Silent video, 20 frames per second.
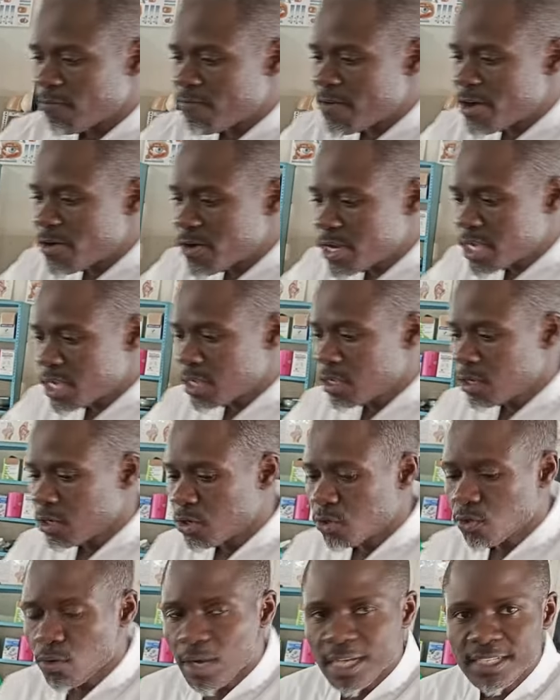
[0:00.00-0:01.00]
very,
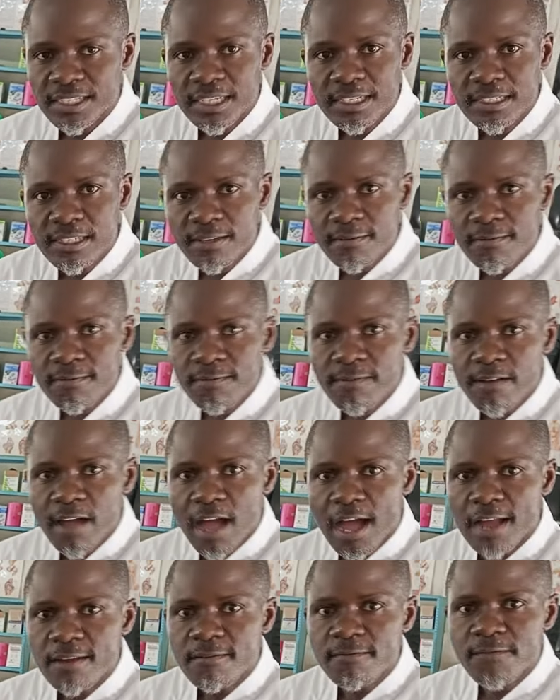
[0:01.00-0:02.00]
attentive
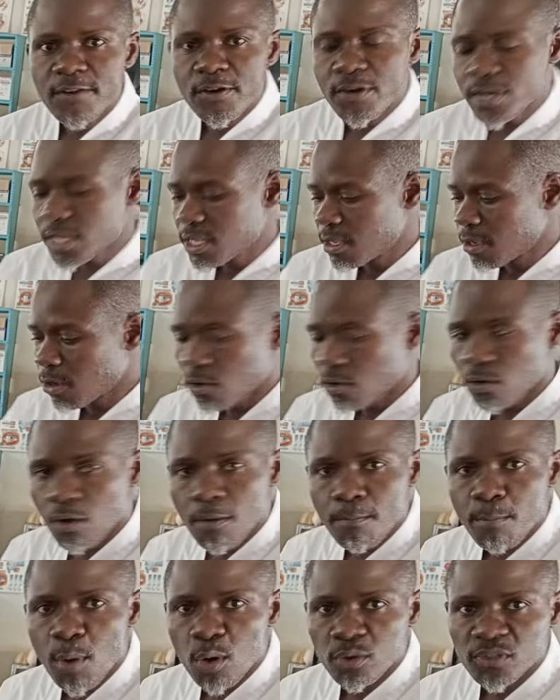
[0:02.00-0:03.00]
and very
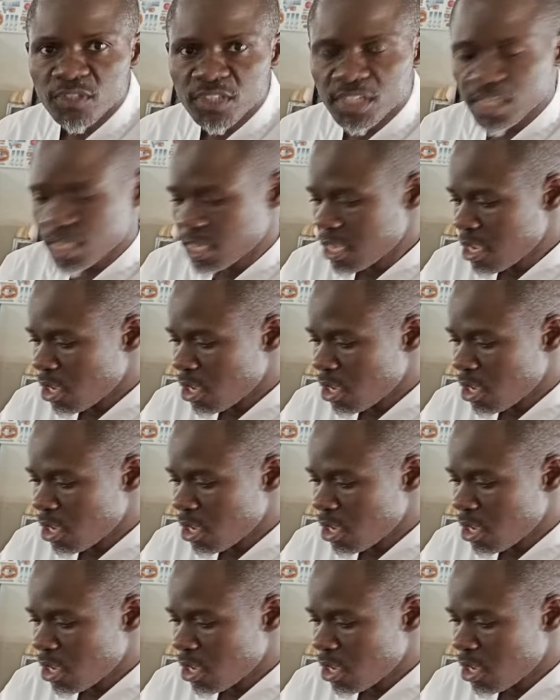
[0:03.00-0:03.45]
composed.